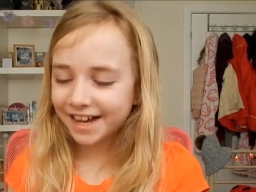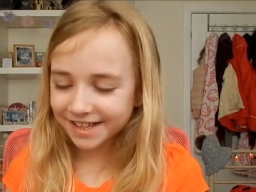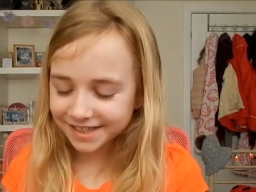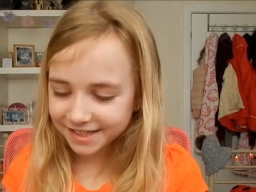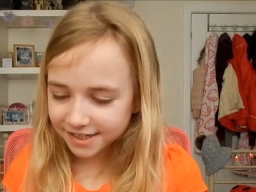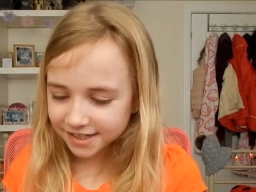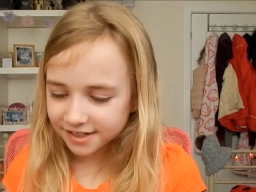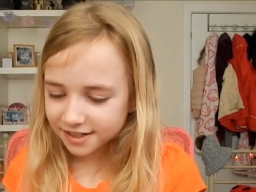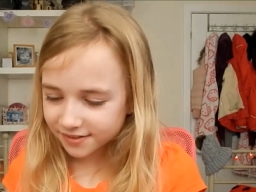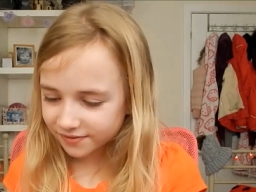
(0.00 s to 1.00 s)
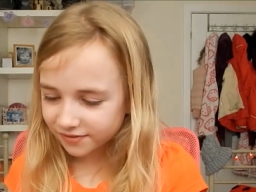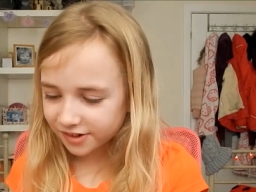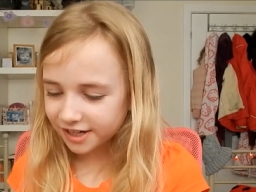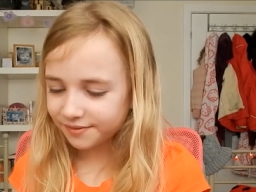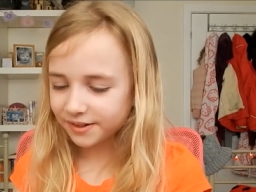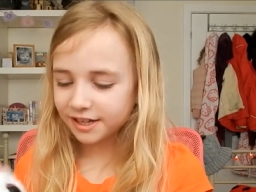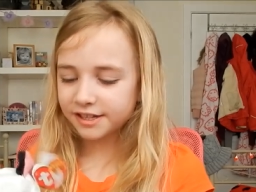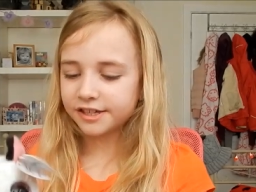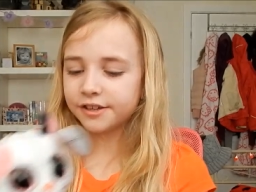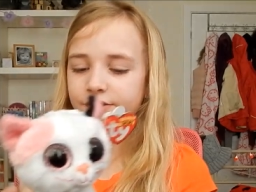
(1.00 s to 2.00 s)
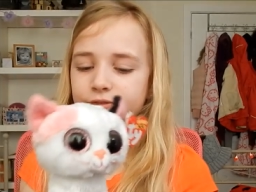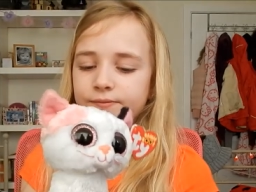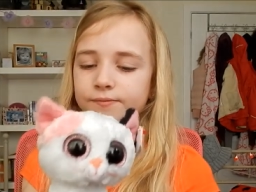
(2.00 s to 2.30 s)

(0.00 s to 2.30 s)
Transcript: and really, really cute.